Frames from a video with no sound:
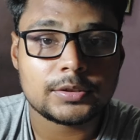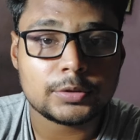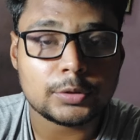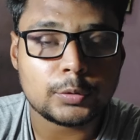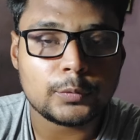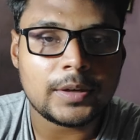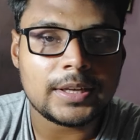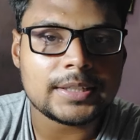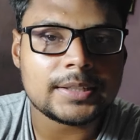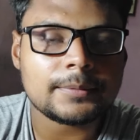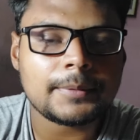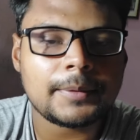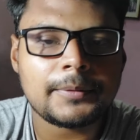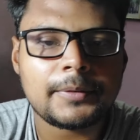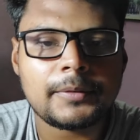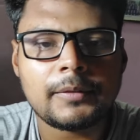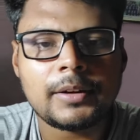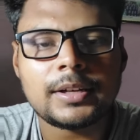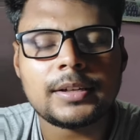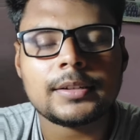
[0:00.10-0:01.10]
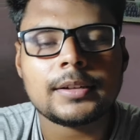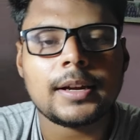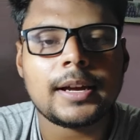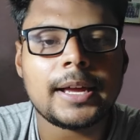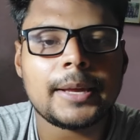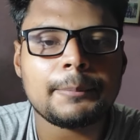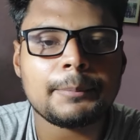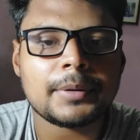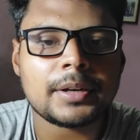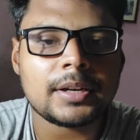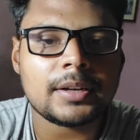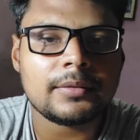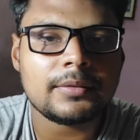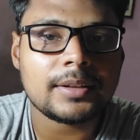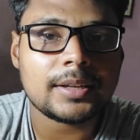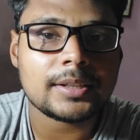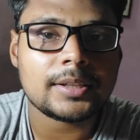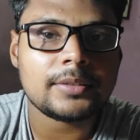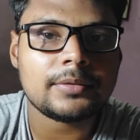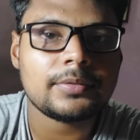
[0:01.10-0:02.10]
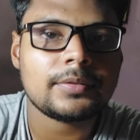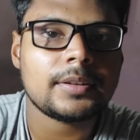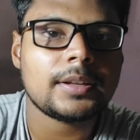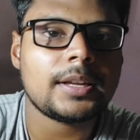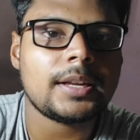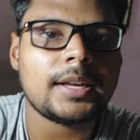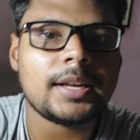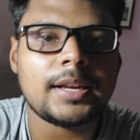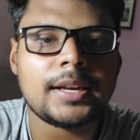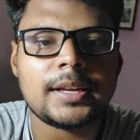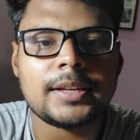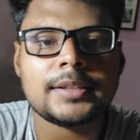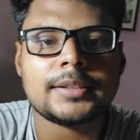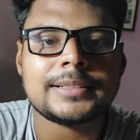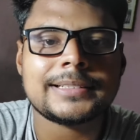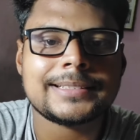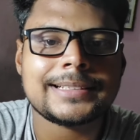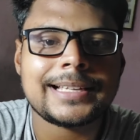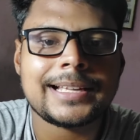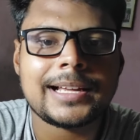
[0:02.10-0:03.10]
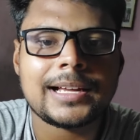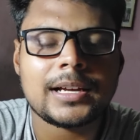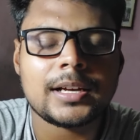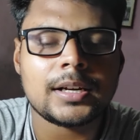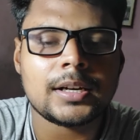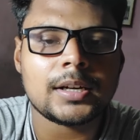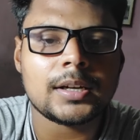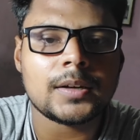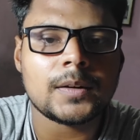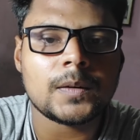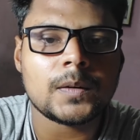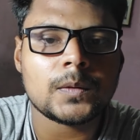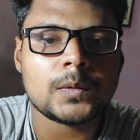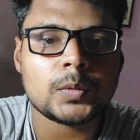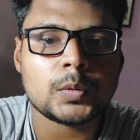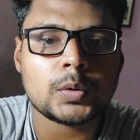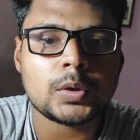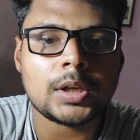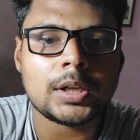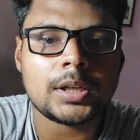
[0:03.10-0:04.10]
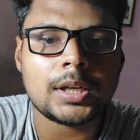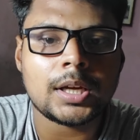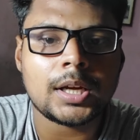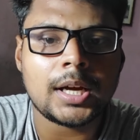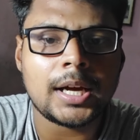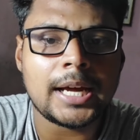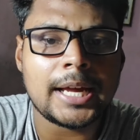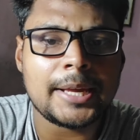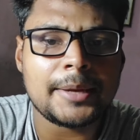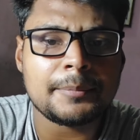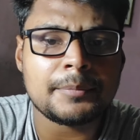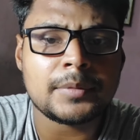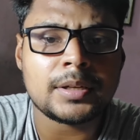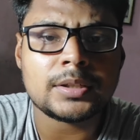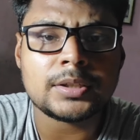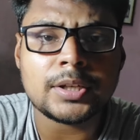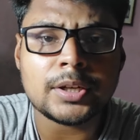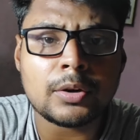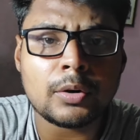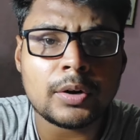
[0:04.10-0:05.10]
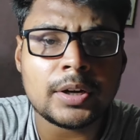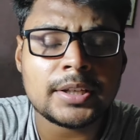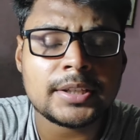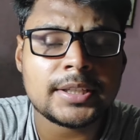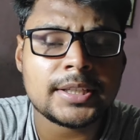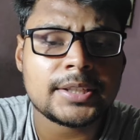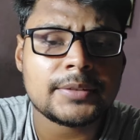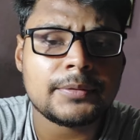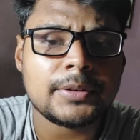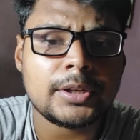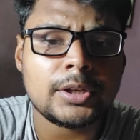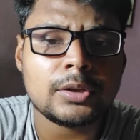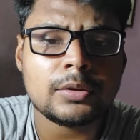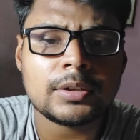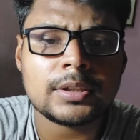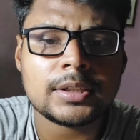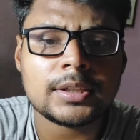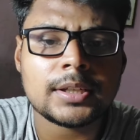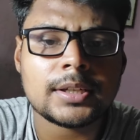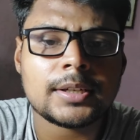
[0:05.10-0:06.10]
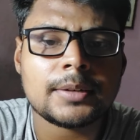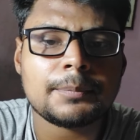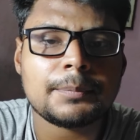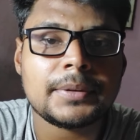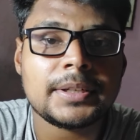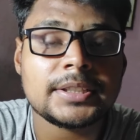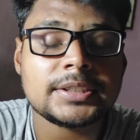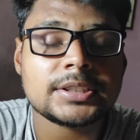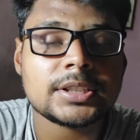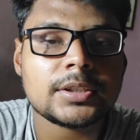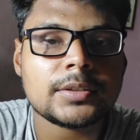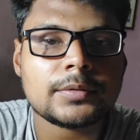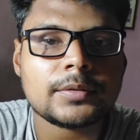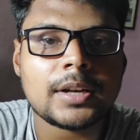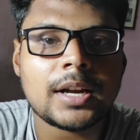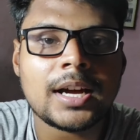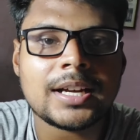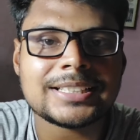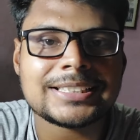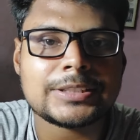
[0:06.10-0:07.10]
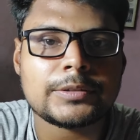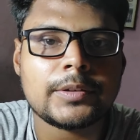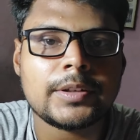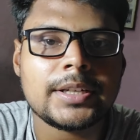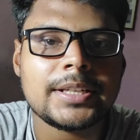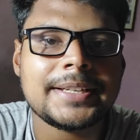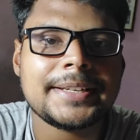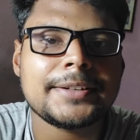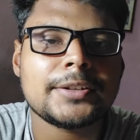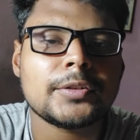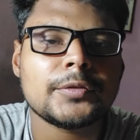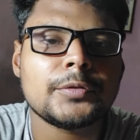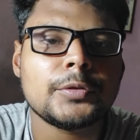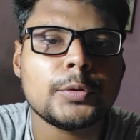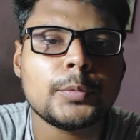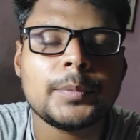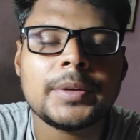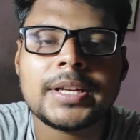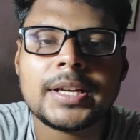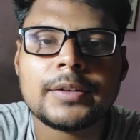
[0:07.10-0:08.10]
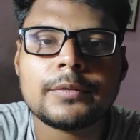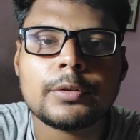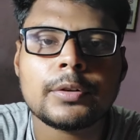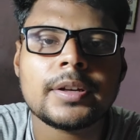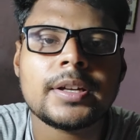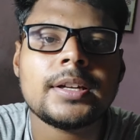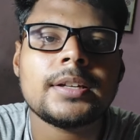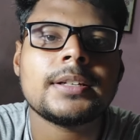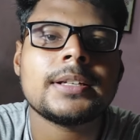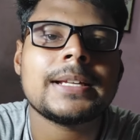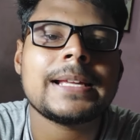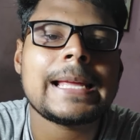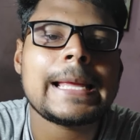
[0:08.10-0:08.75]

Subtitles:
So welcome everyone, I am Pranav Yadav and I am recording this video under the completion of task 28 of ubAdvocate.